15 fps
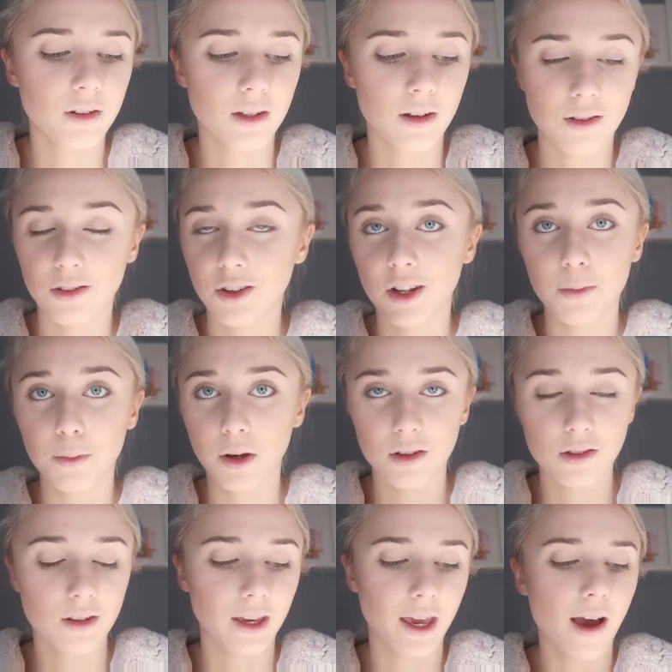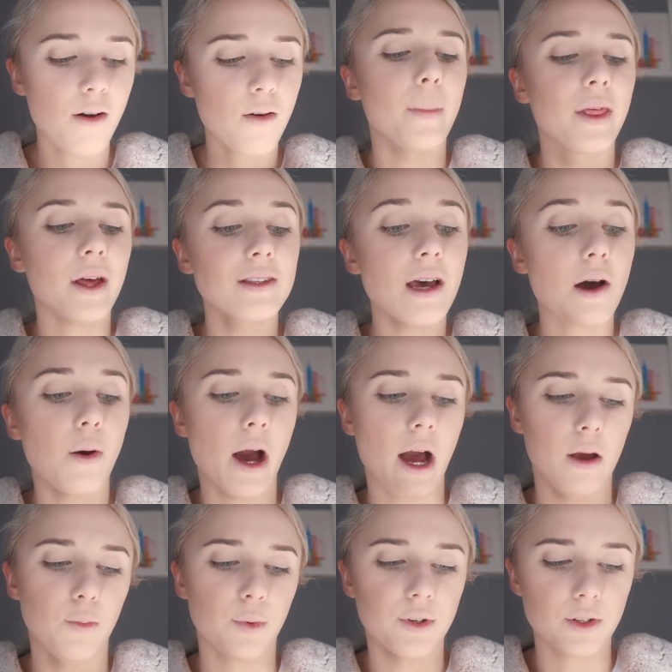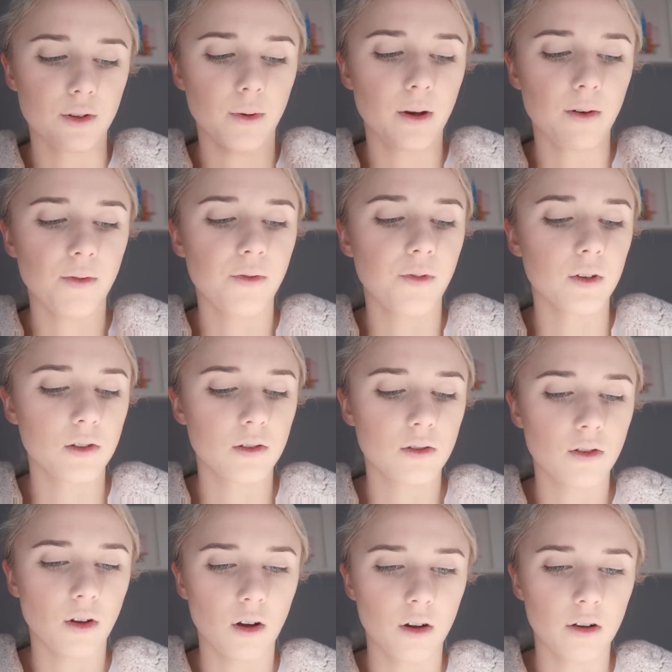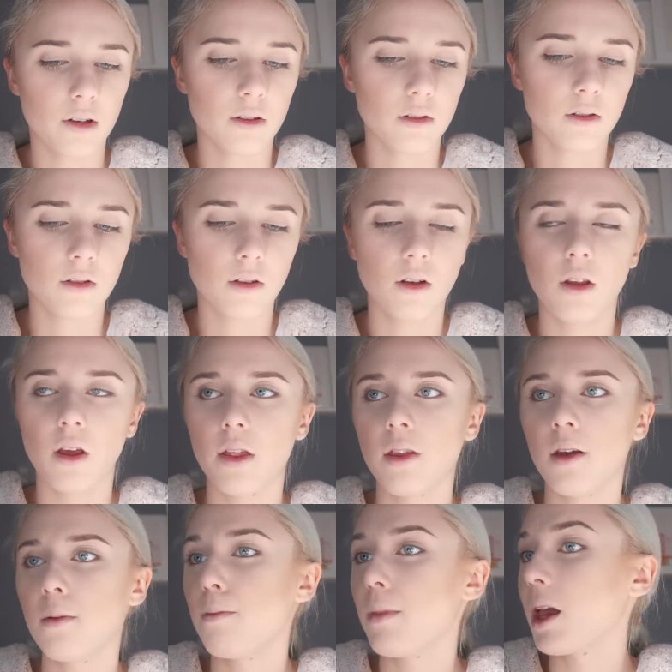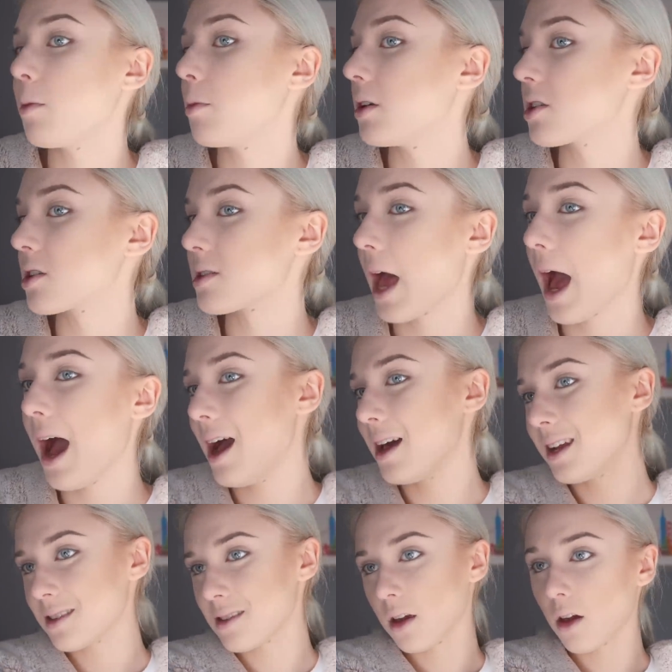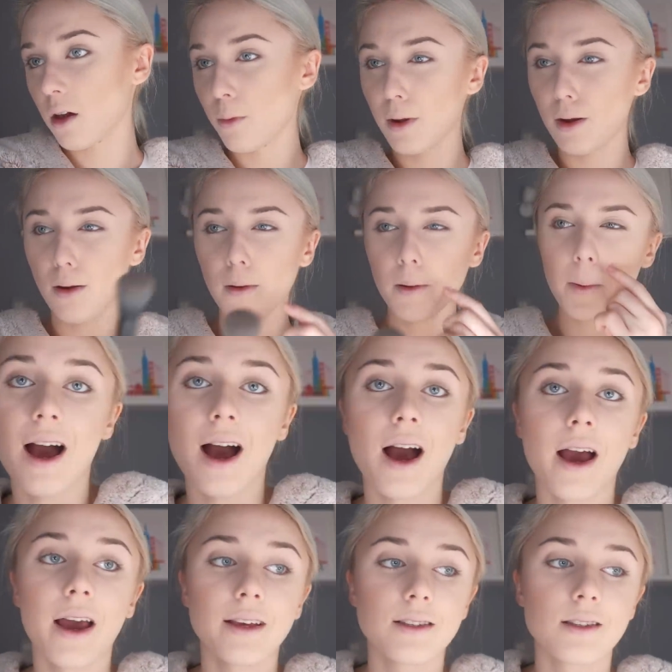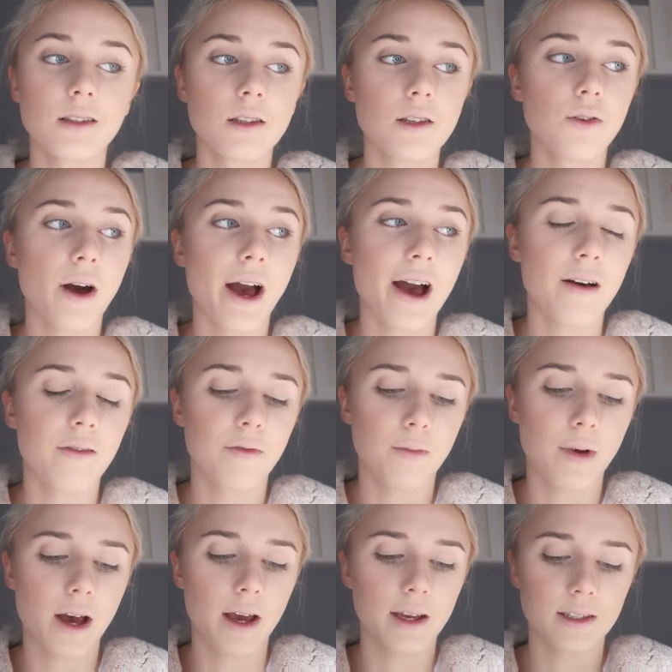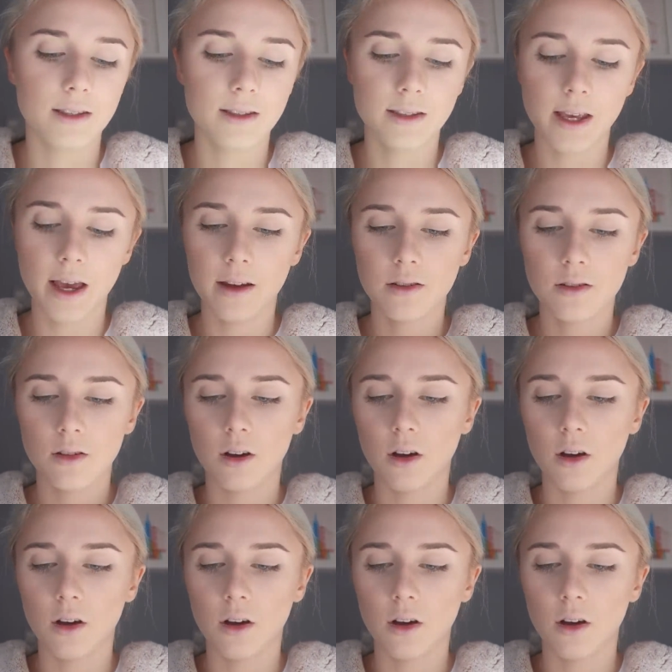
because I couldn't be asked to count. But that's how I would do it for starters and then maybe just add as I go along. I still have my set